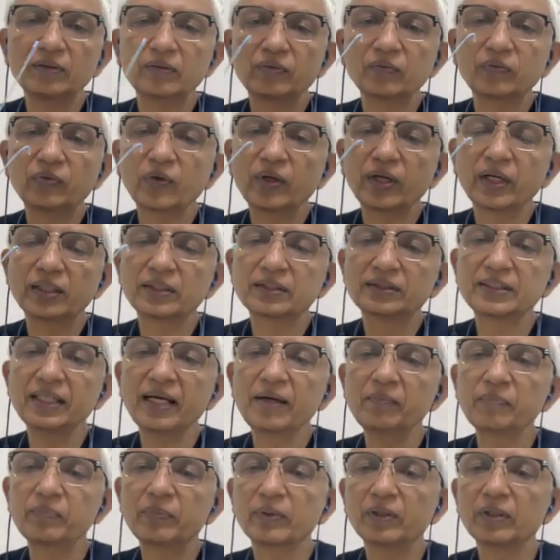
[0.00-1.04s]
for
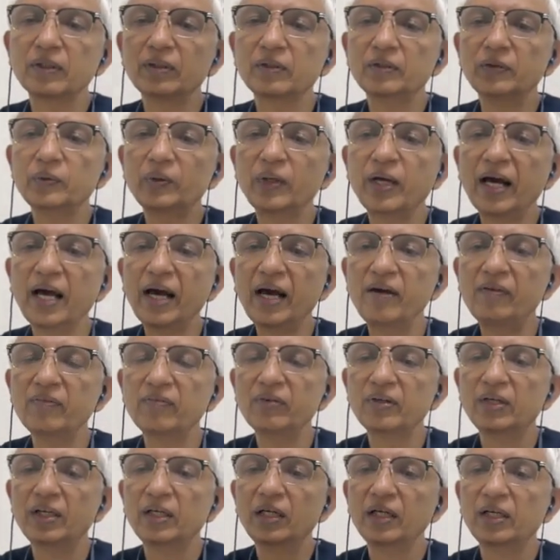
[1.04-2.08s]
example, you have
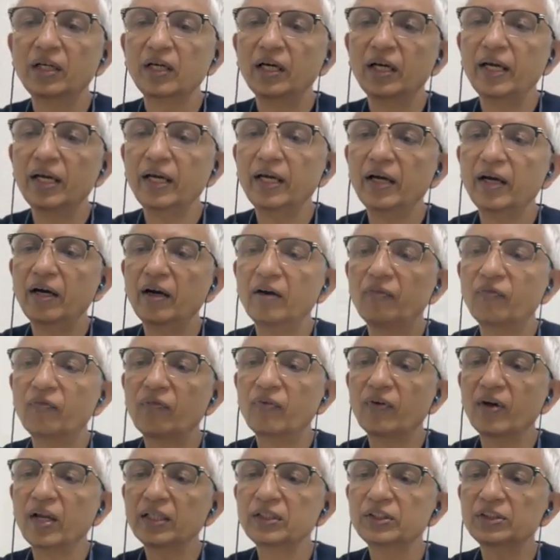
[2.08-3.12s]
a
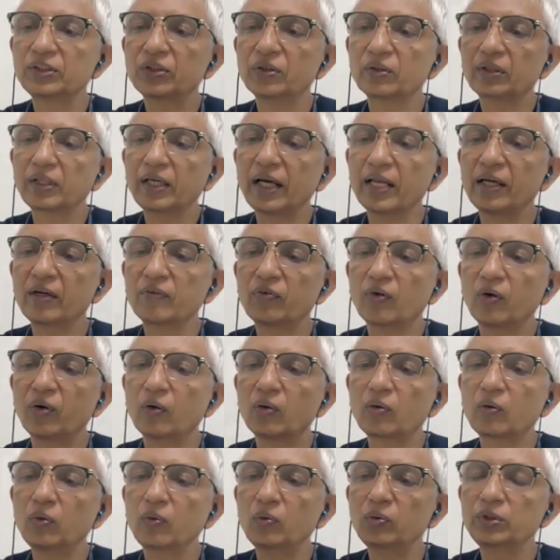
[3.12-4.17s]
flush of kind of a
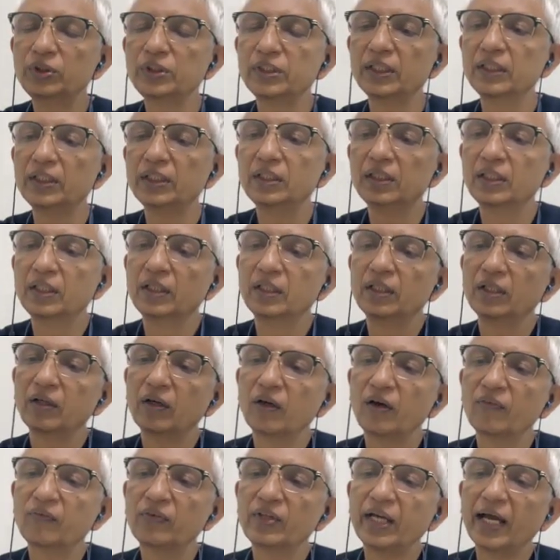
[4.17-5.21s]
occlusion
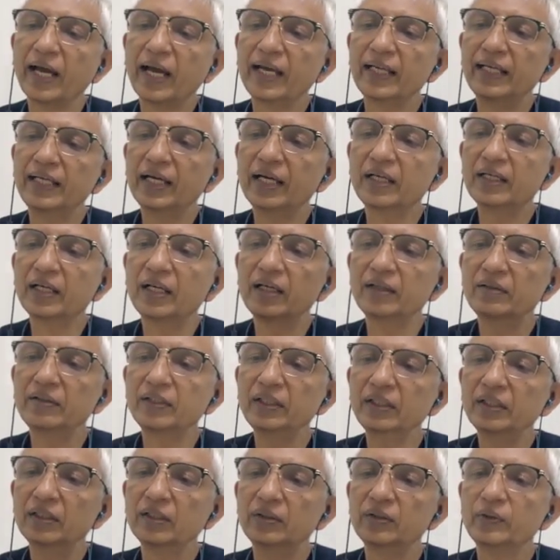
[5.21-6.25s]
of the iliac
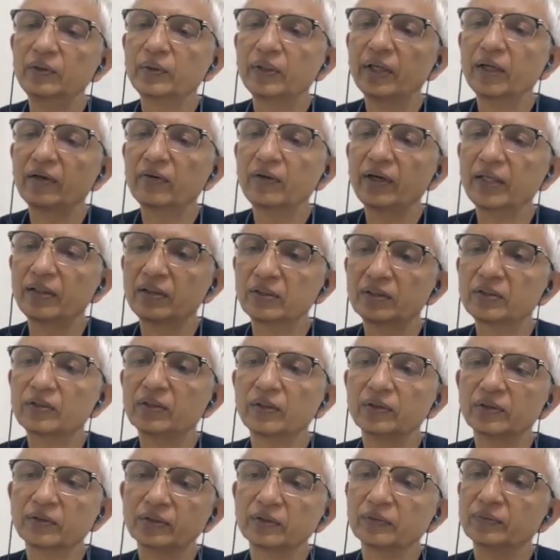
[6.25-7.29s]
artery. You can try this
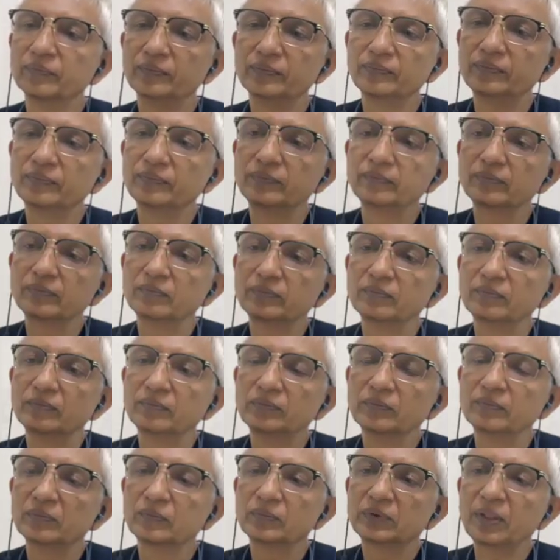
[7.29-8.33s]
also.
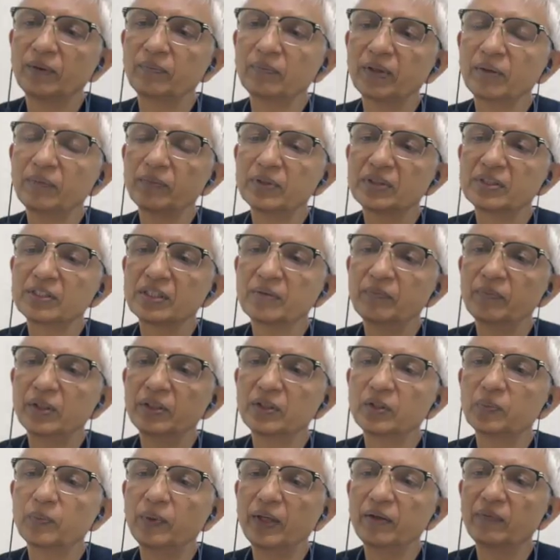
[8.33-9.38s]
Sometimes the
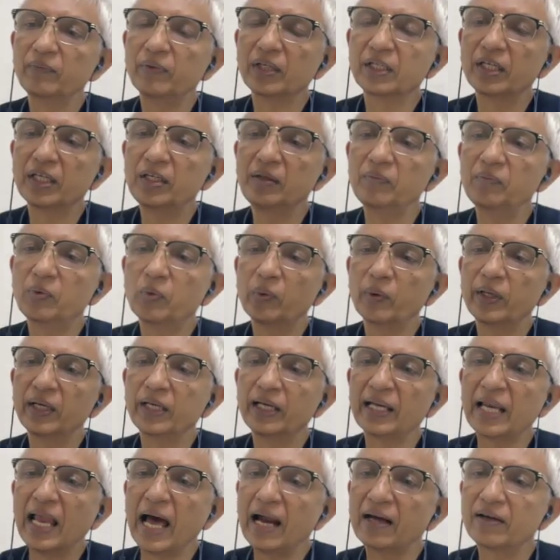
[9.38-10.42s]
Simmons one will keep
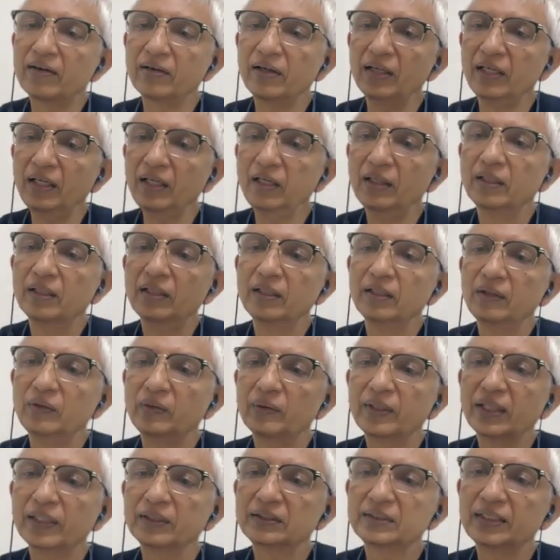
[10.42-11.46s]
going laterally. You
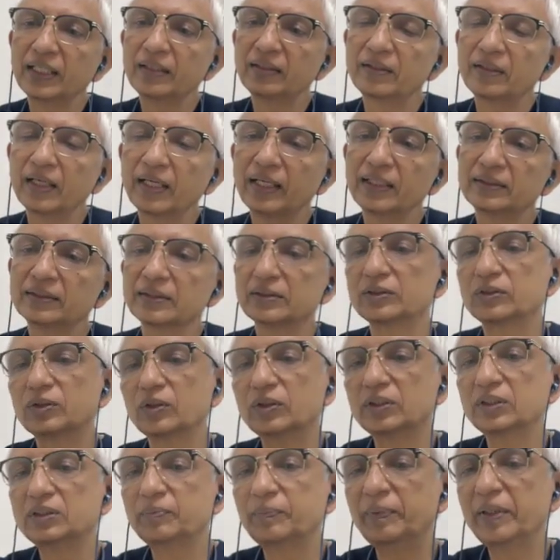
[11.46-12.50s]
can centralize it. So
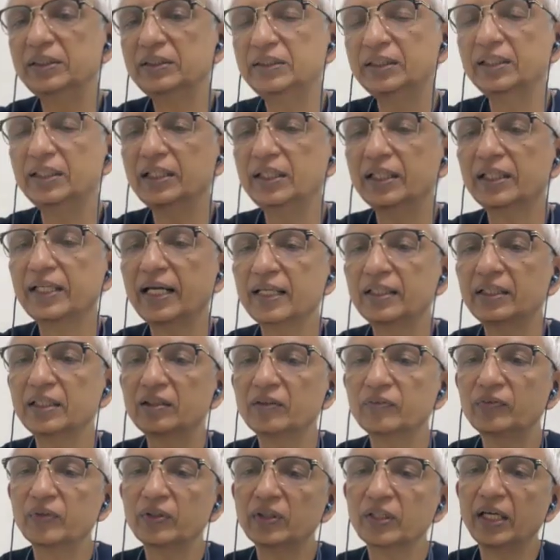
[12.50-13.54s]
this is basically a
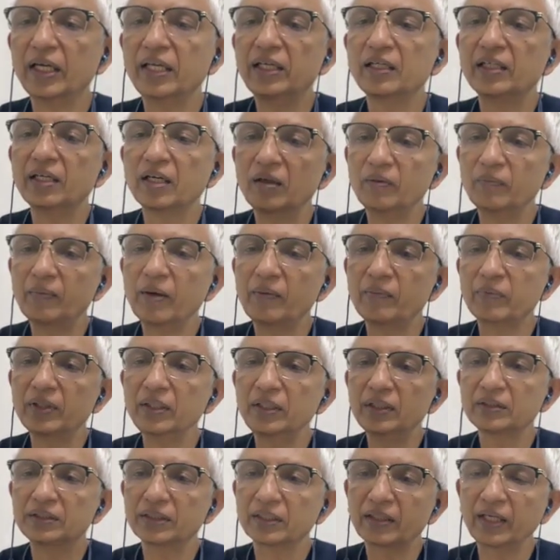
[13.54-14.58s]
catheter for the internal
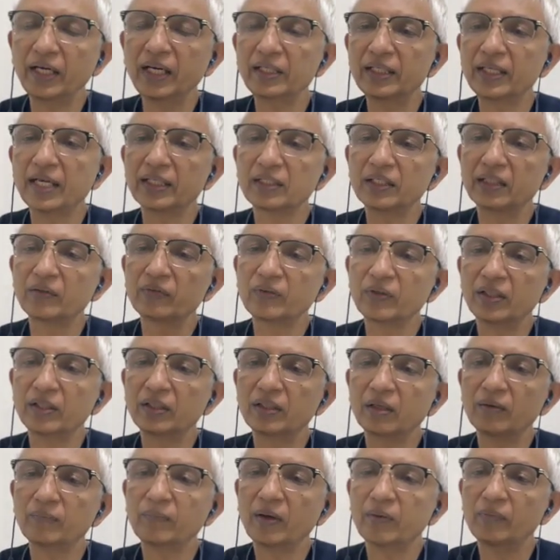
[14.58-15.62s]
mammary. It's a great catheter for the
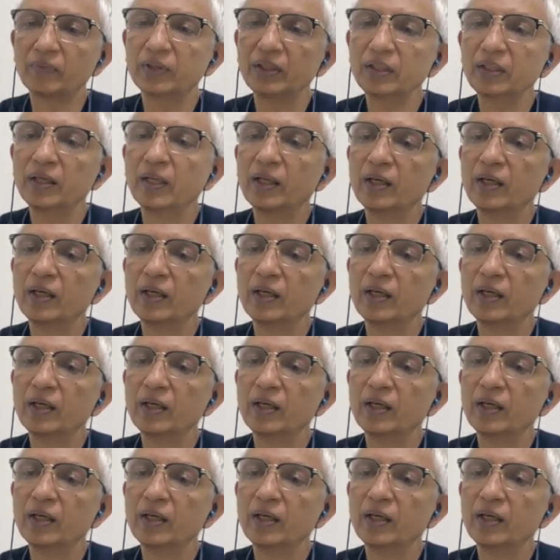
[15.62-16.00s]
internal mammary.